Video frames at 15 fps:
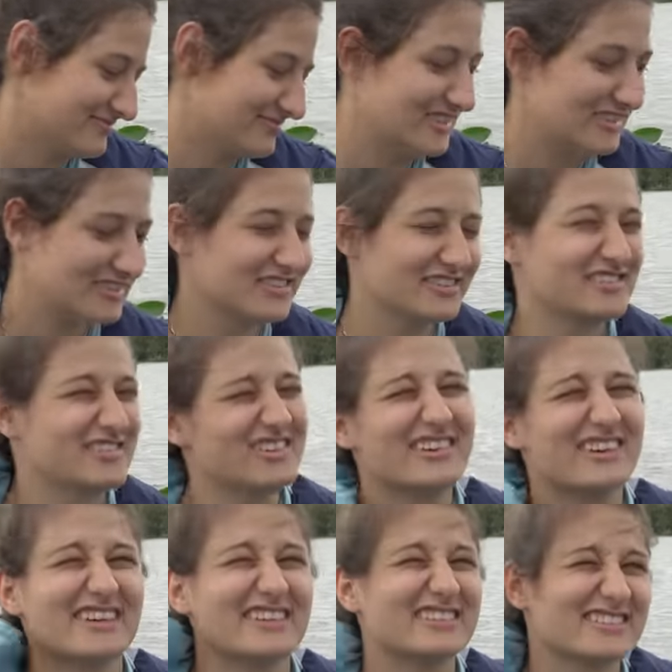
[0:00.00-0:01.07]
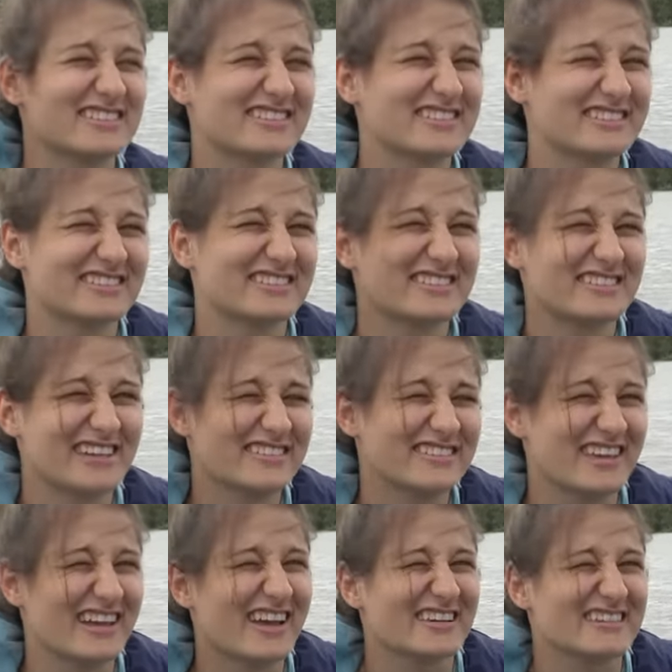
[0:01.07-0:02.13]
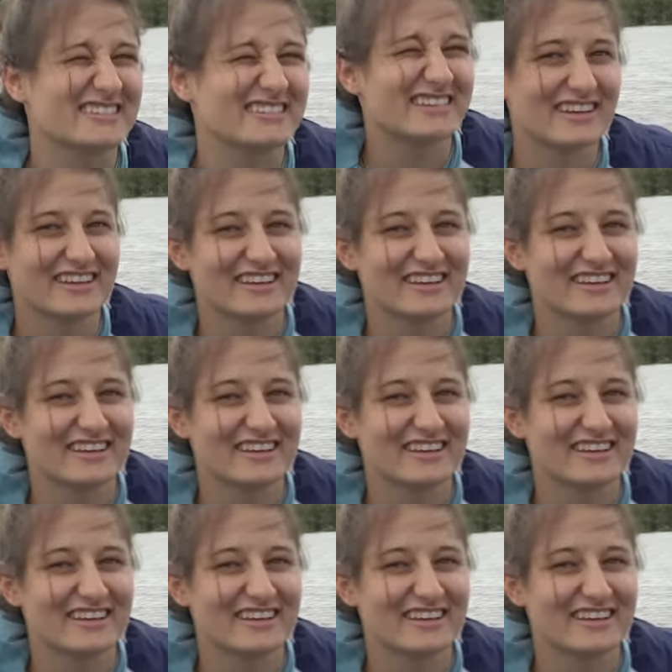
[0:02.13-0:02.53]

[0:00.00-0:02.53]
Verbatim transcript: there's nothing to it. It's just, it's nice.